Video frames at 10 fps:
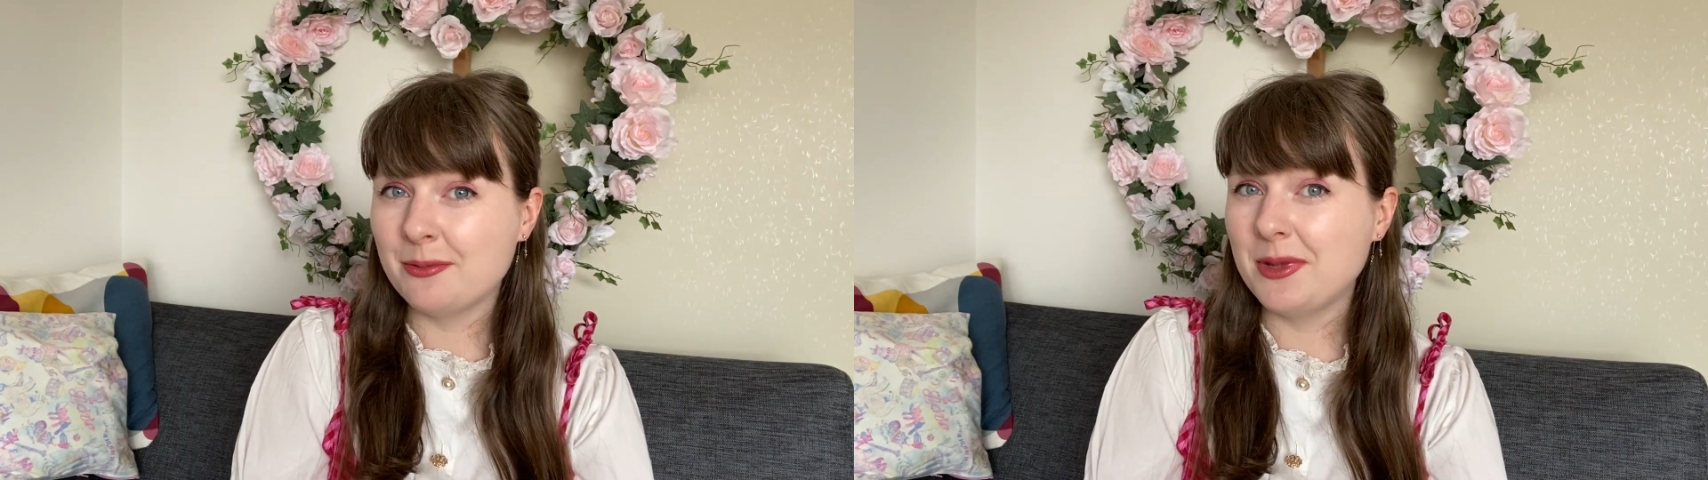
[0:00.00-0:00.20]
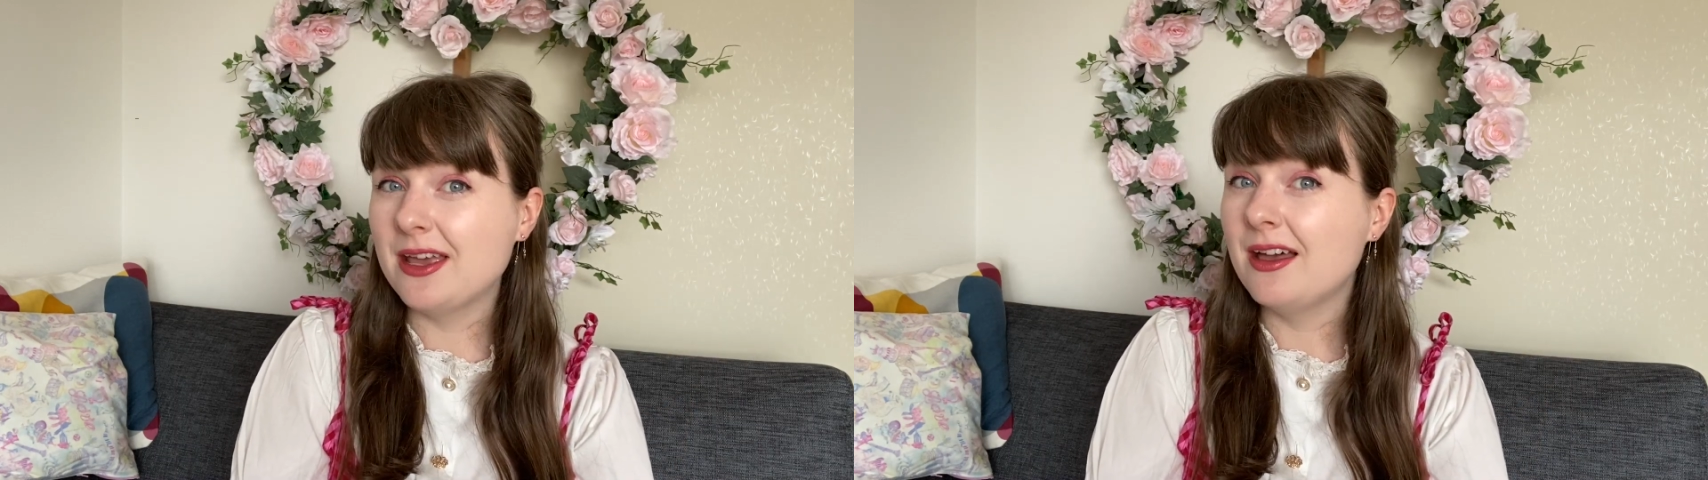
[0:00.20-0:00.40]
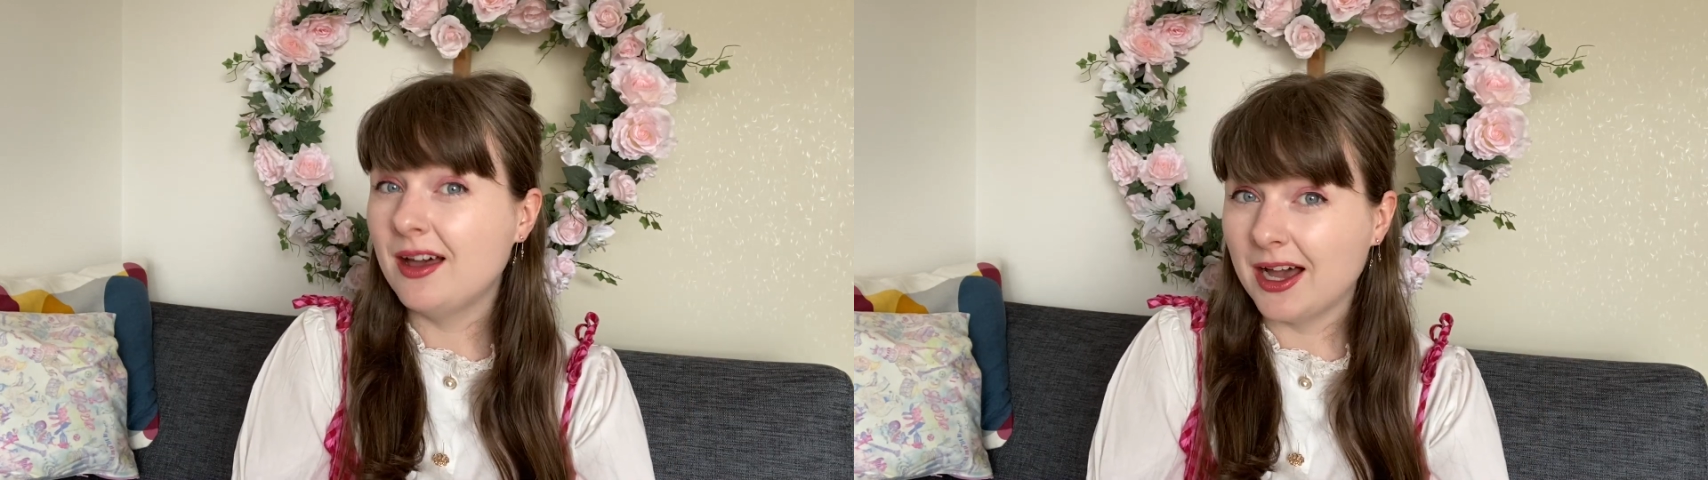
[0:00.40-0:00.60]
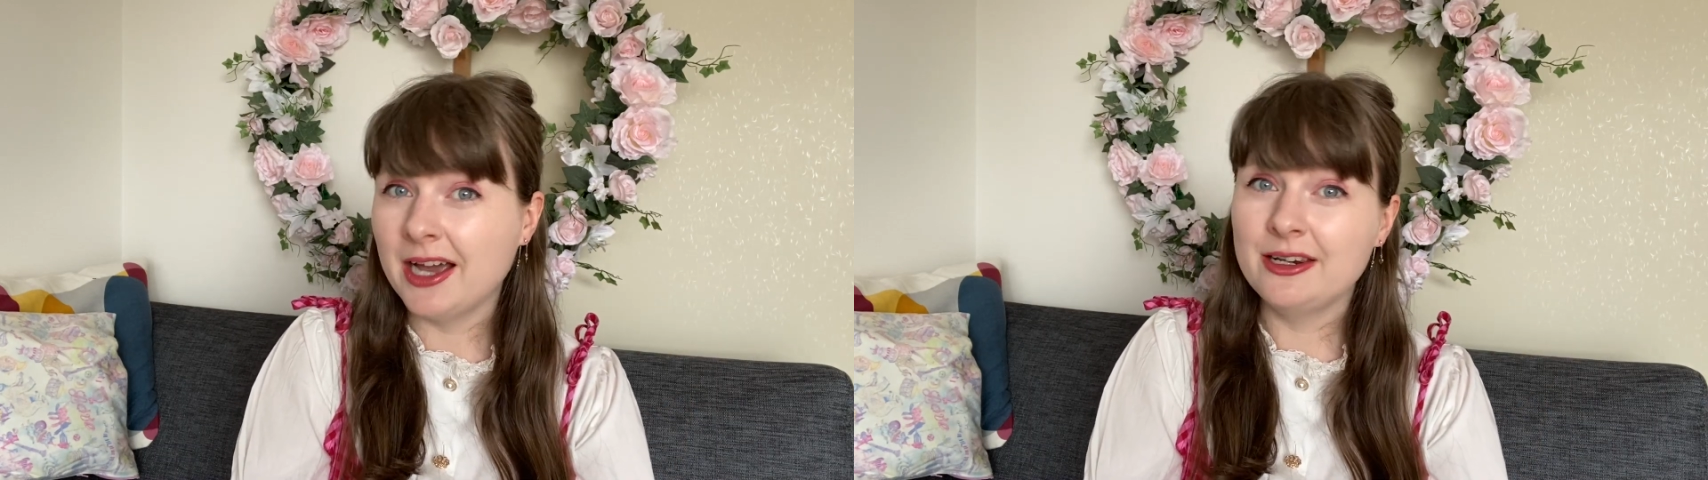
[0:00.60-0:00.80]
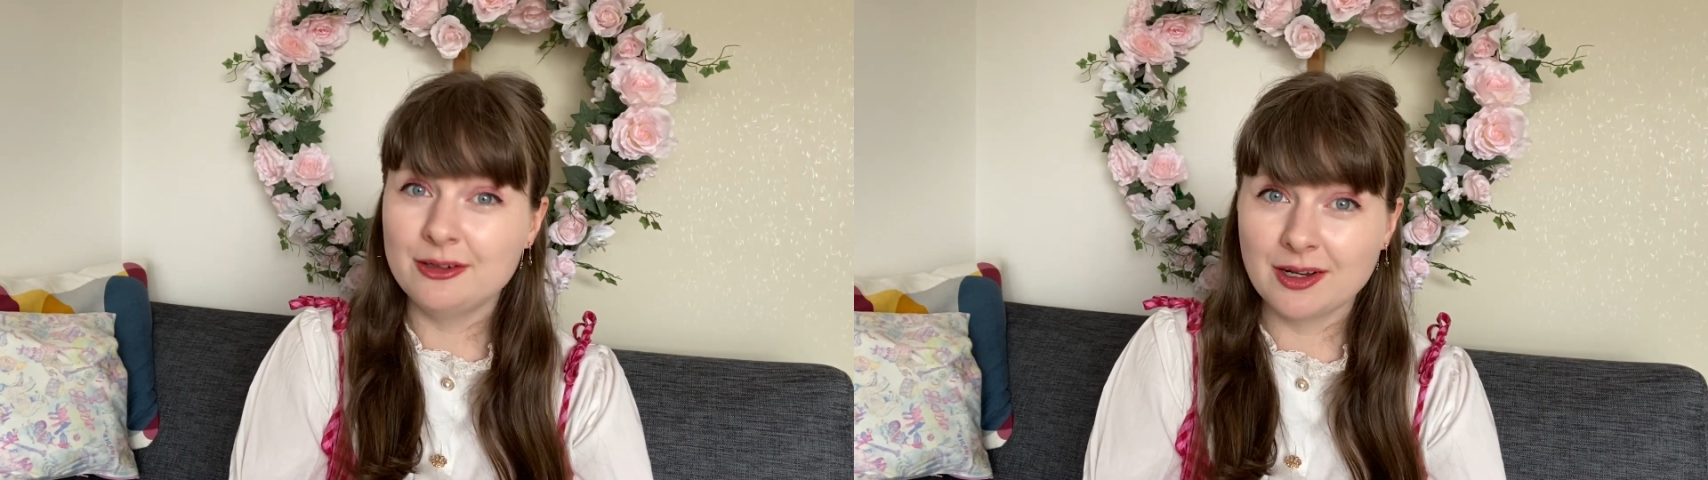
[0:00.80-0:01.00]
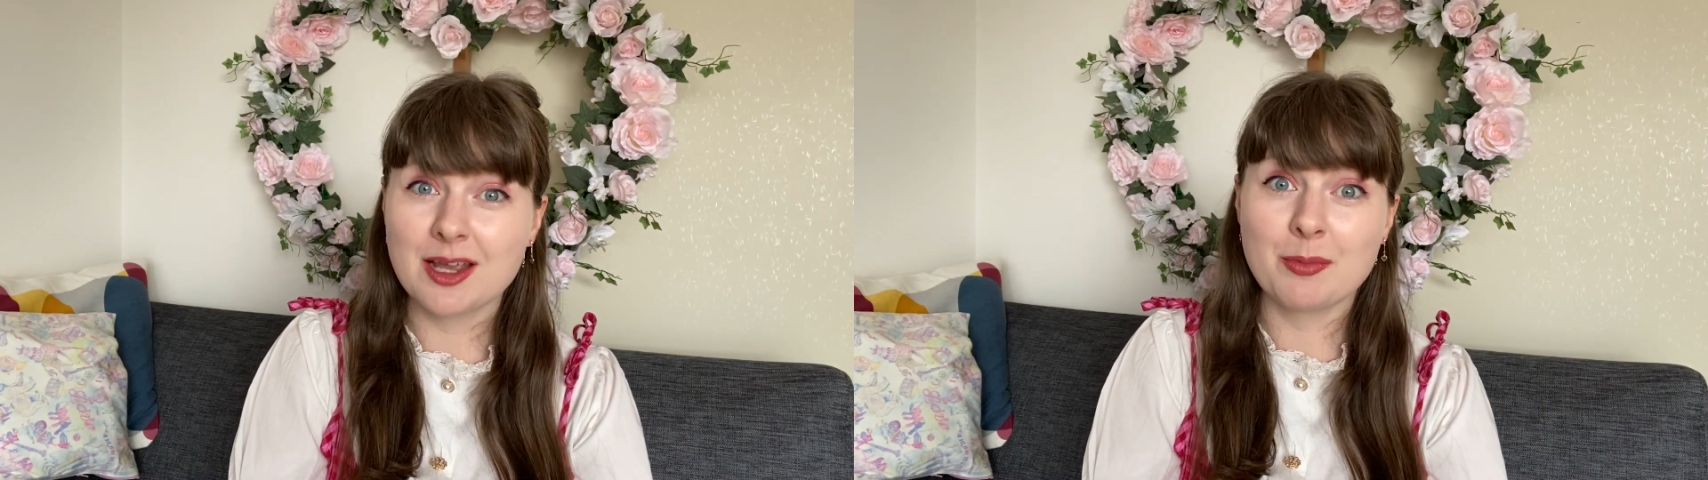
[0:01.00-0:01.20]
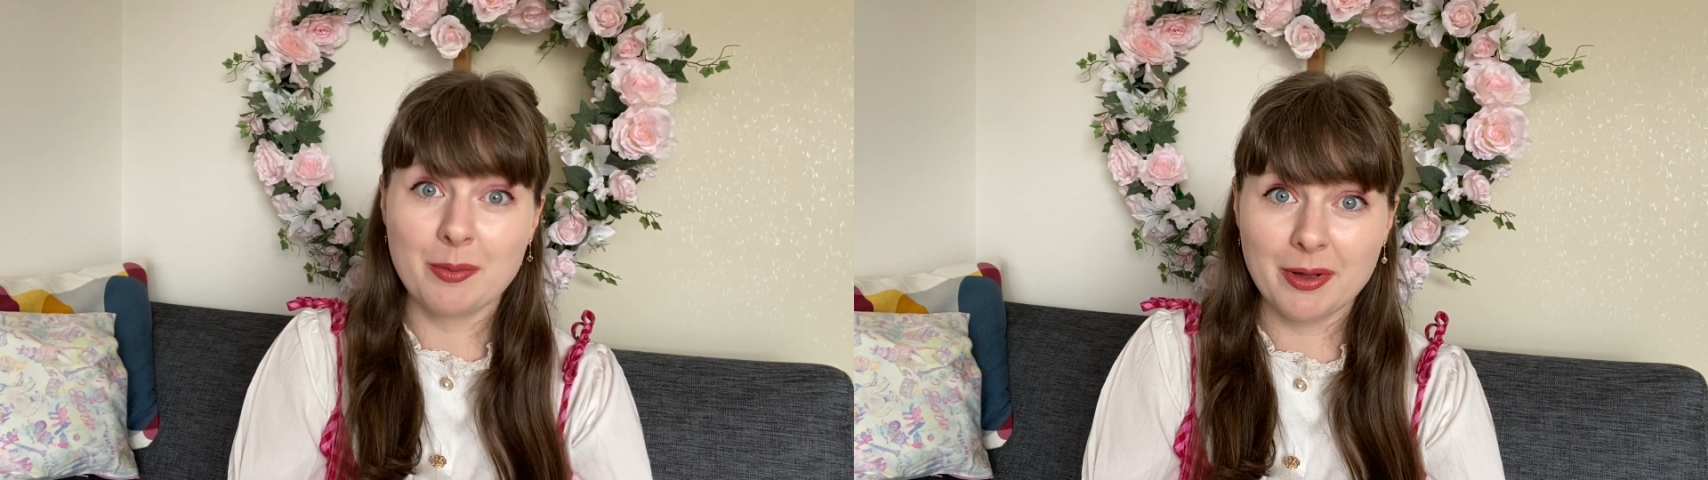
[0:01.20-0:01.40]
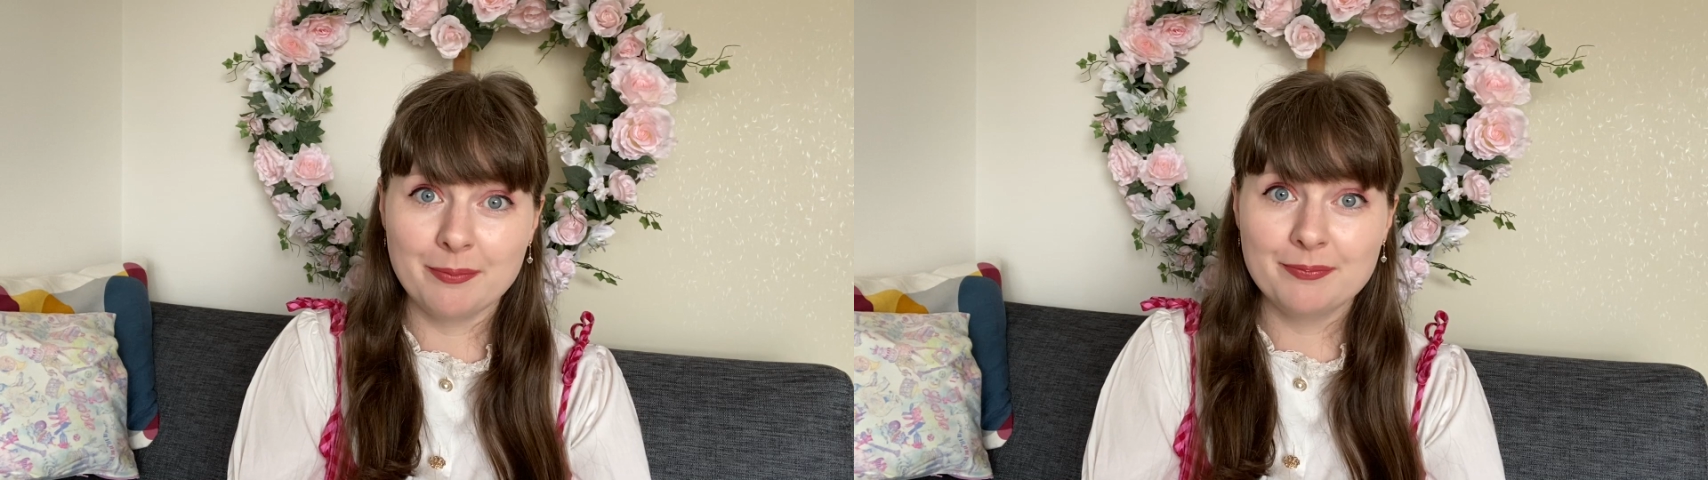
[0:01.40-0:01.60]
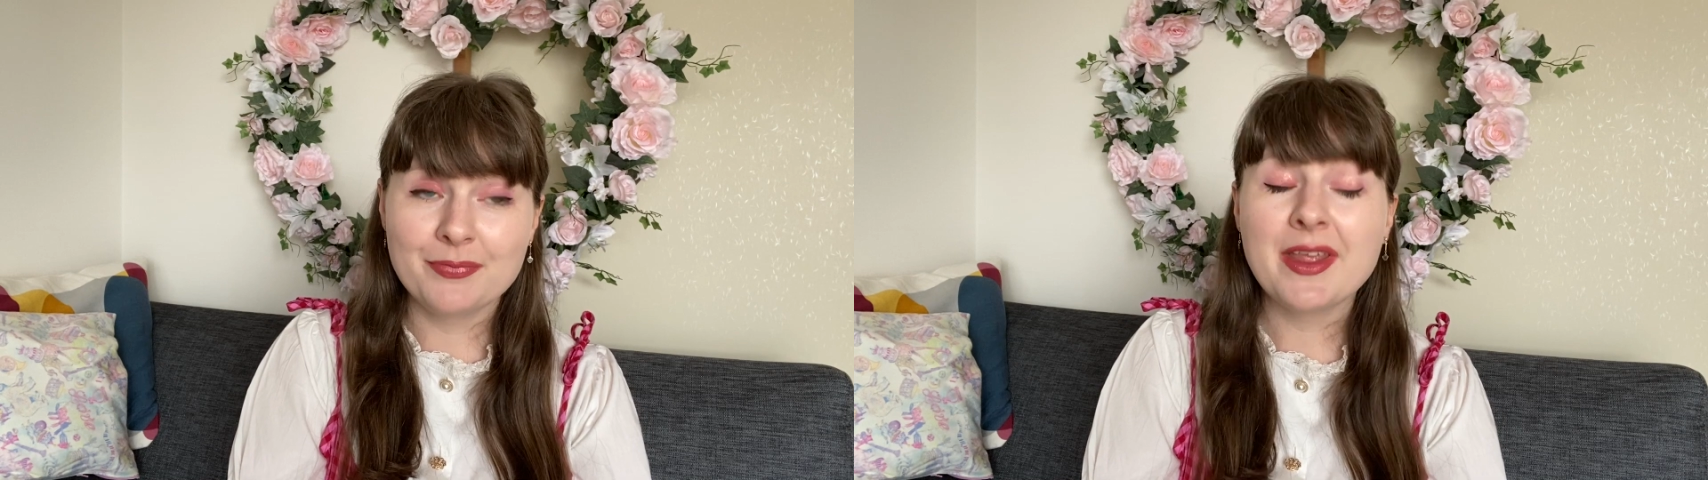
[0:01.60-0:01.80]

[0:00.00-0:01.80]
me I look like my mum.